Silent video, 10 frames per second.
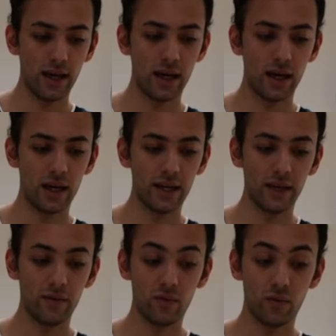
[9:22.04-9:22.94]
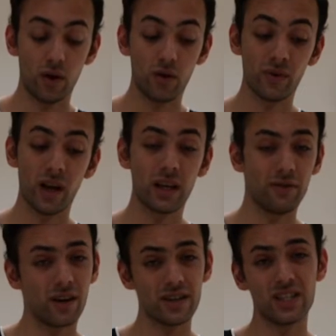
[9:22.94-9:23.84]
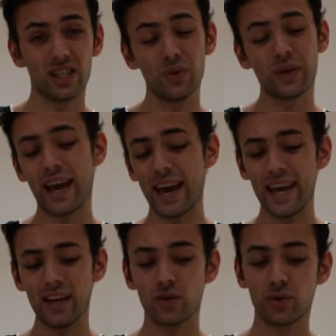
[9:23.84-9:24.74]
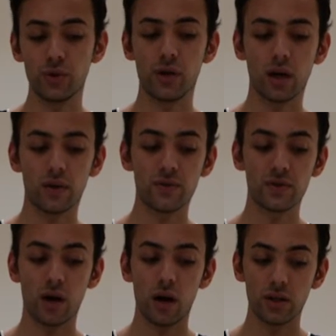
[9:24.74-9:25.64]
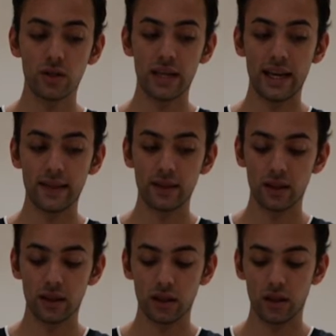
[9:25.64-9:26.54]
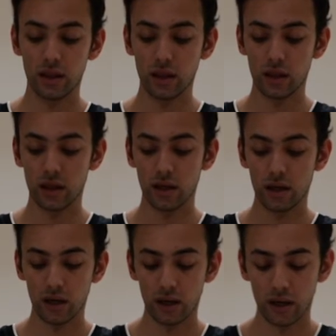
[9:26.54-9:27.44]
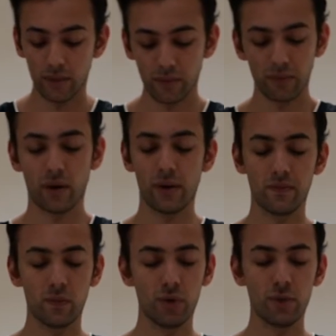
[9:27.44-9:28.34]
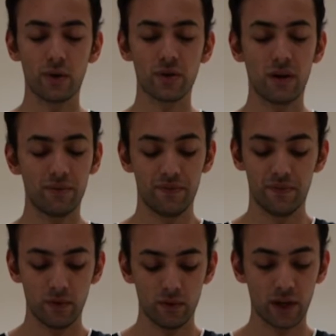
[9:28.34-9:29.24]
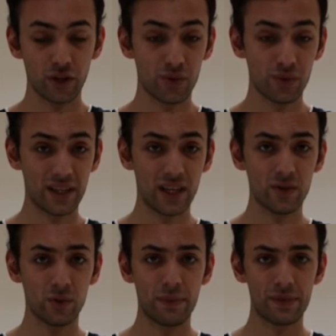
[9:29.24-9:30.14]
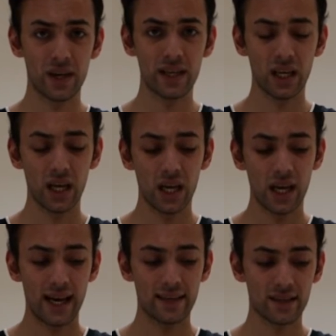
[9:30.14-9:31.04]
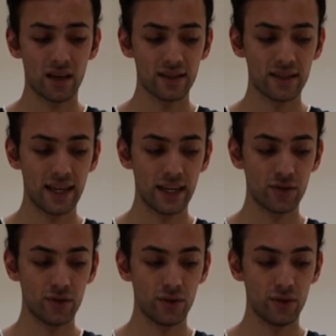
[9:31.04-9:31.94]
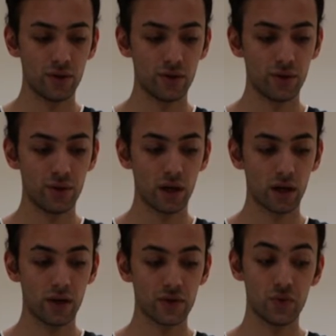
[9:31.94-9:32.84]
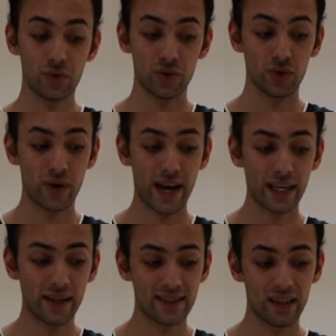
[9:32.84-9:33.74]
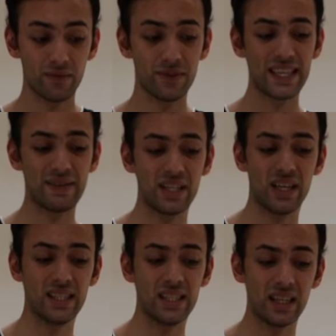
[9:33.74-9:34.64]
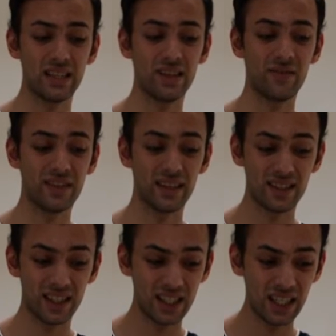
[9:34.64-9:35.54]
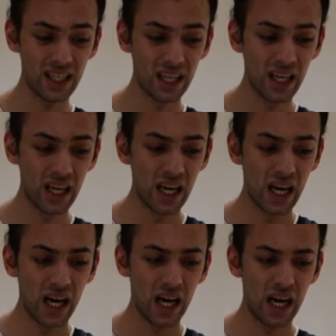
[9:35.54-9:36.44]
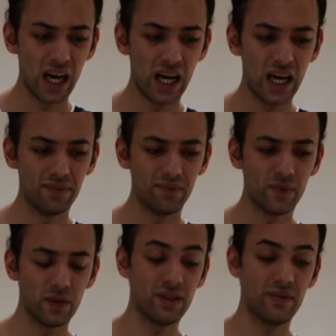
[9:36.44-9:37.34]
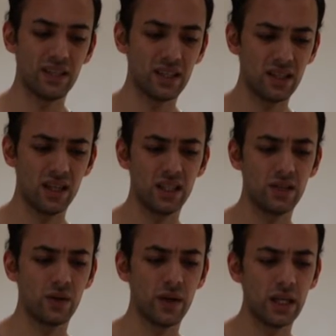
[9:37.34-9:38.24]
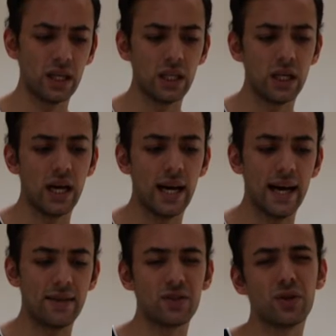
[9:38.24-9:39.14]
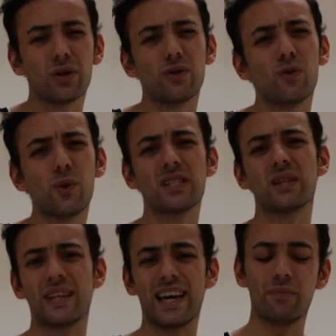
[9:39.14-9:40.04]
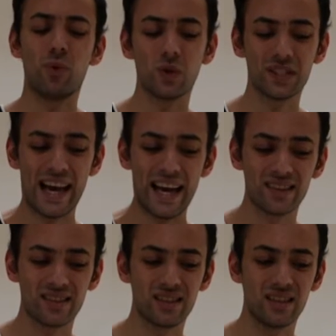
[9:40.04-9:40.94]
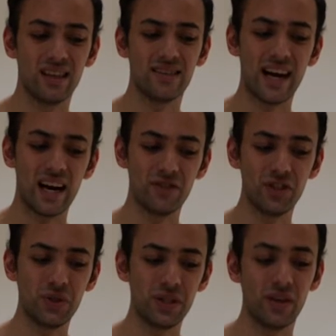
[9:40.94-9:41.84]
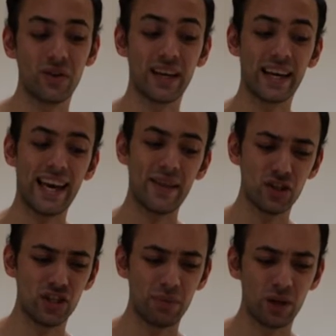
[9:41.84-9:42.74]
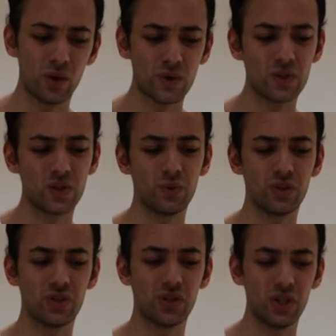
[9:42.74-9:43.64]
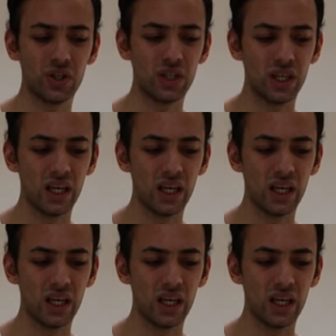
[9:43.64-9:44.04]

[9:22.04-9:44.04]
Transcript: luckily for us in the UK, TrueDark have started selling Blublox Functional Self, the website, has started selling TrueDark glasses, which is great. They sell them for $76.90, sorry. So you can avoid some of that import tax and tariff duty that you're going to get and the shipping costs, which is good.